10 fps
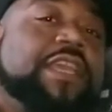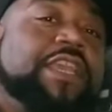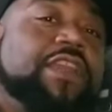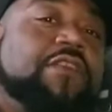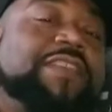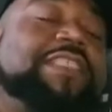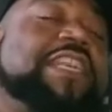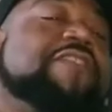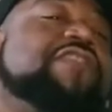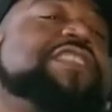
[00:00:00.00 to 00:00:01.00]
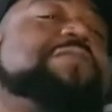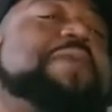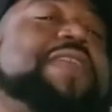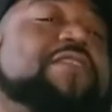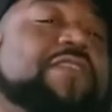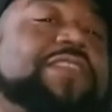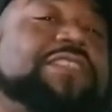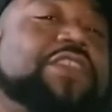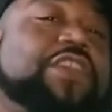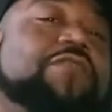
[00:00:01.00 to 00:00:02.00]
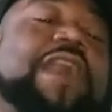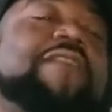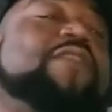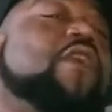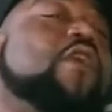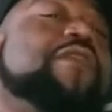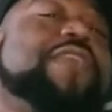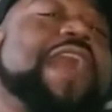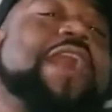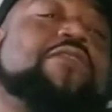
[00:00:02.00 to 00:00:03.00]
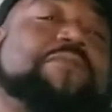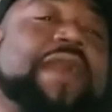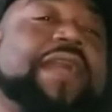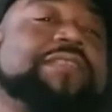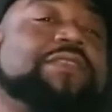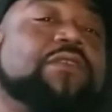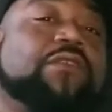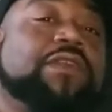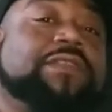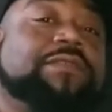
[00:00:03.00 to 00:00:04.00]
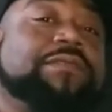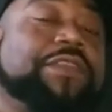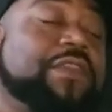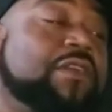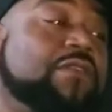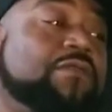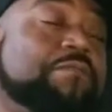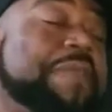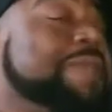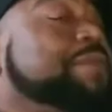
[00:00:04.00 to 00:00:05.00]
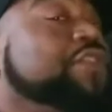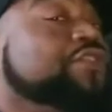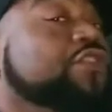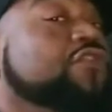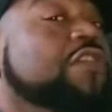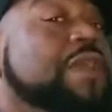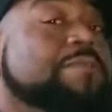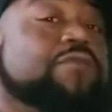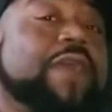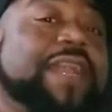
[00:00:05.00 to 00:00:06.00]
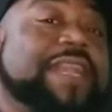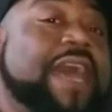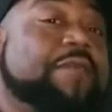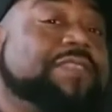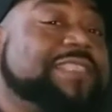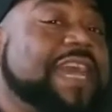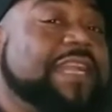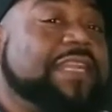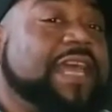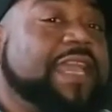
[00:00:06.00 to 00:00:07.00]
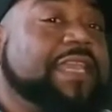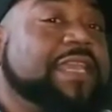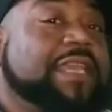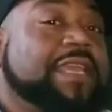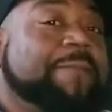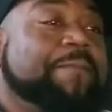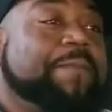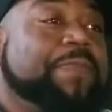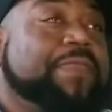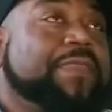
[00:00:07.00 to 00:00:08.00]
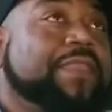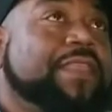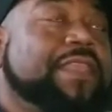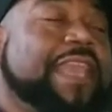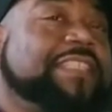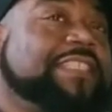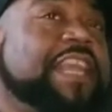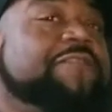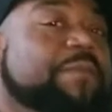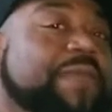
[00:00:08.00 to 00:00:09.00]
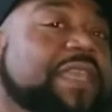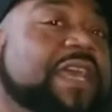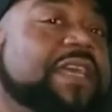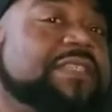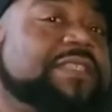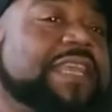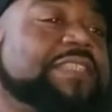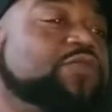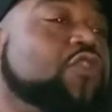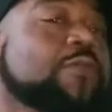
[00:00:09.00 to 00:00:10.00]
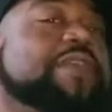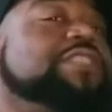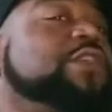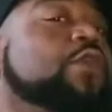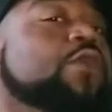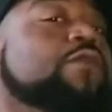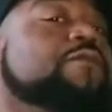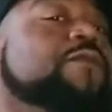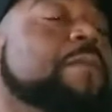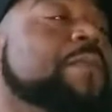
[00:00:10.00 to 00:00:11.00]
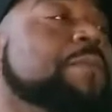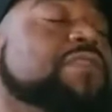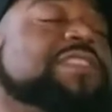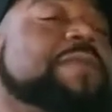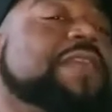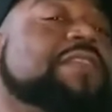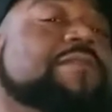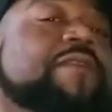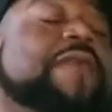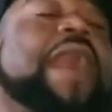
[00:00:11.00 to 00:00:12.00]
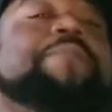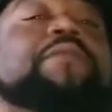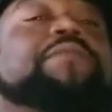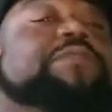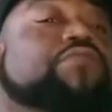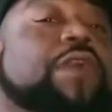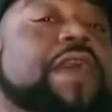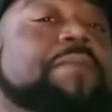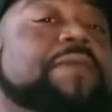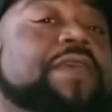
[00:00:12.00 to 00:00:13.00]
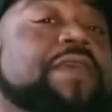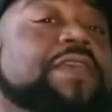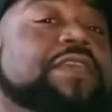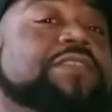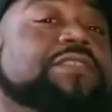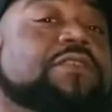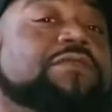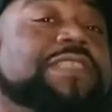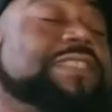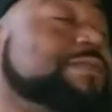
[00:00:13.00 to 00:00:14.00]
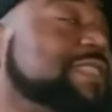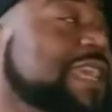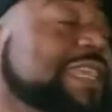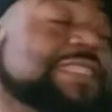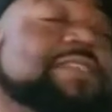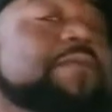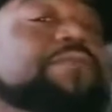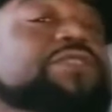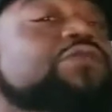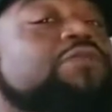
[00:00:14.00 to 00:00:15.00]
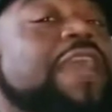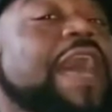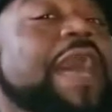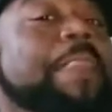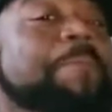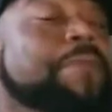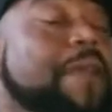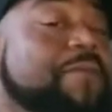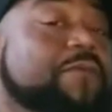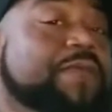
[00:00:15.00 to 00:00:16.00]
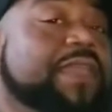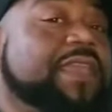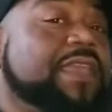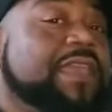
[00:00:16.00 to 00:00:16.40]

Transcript: You know, it's a different spin on it. So you don't have all the Autobots or, you know, maybe you do, but right now it's kind of like it's different because it's normally told from the perspective of Optimus Prime. So this was like his number two guy, Bumblebee.